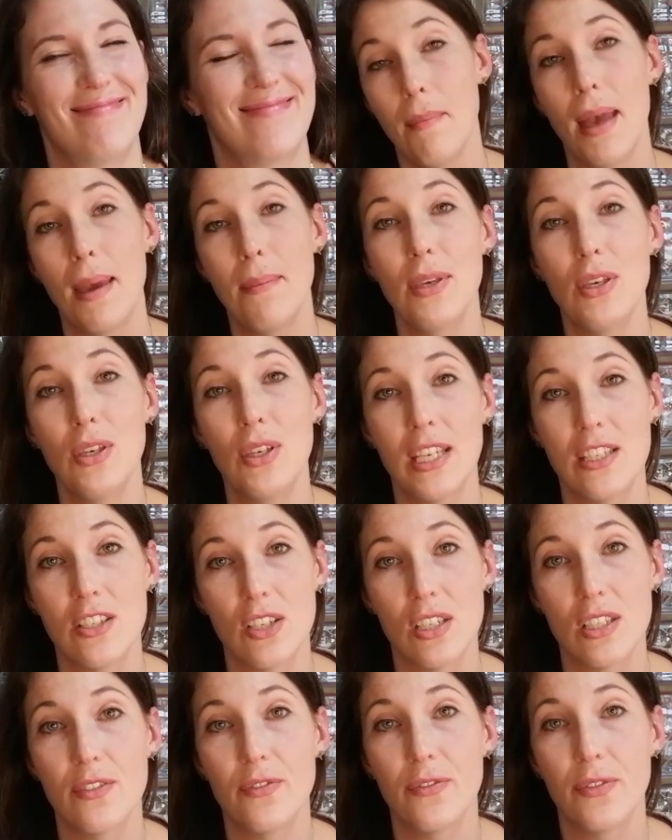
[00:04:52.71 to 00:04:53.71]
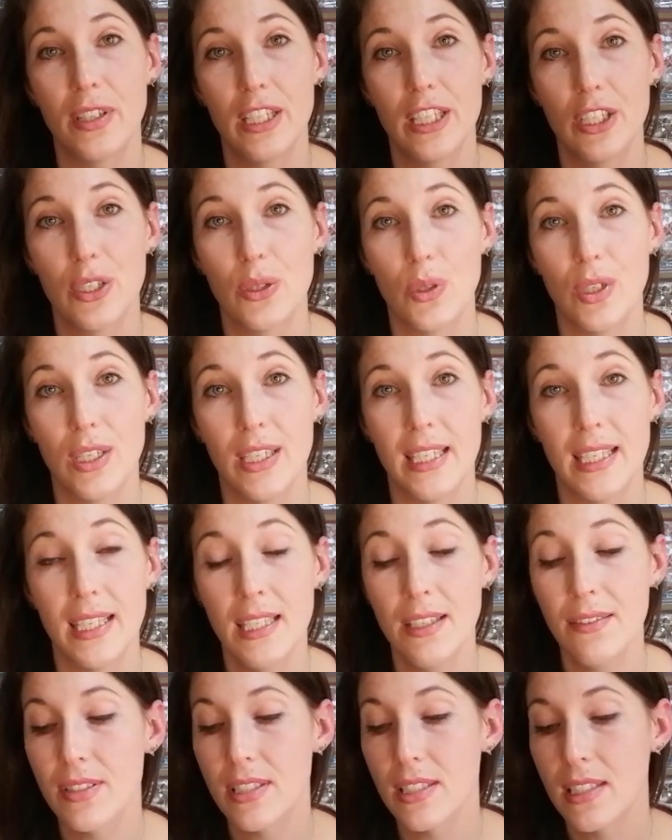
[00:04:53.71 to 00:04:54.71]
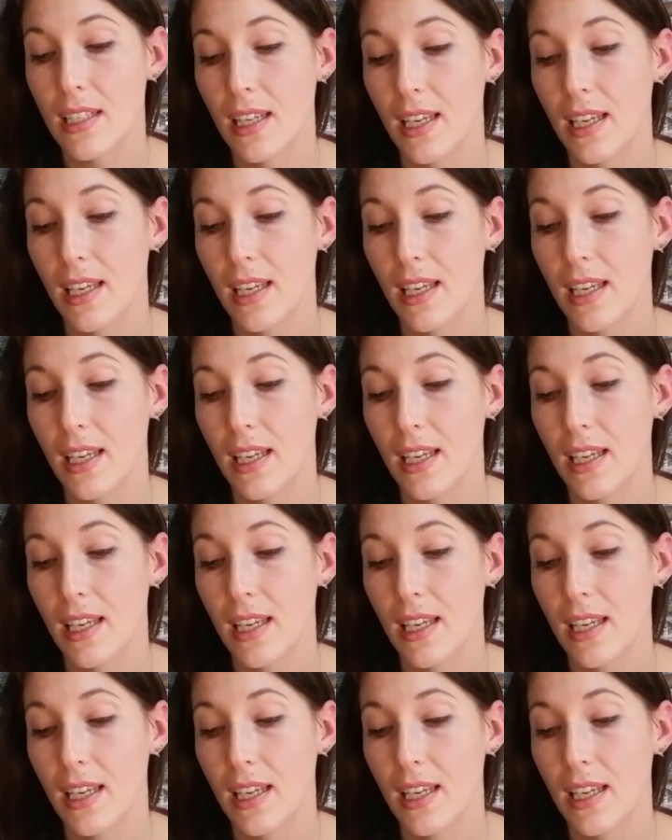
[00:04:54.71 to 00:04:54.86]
Maybe you can just feel your leaves.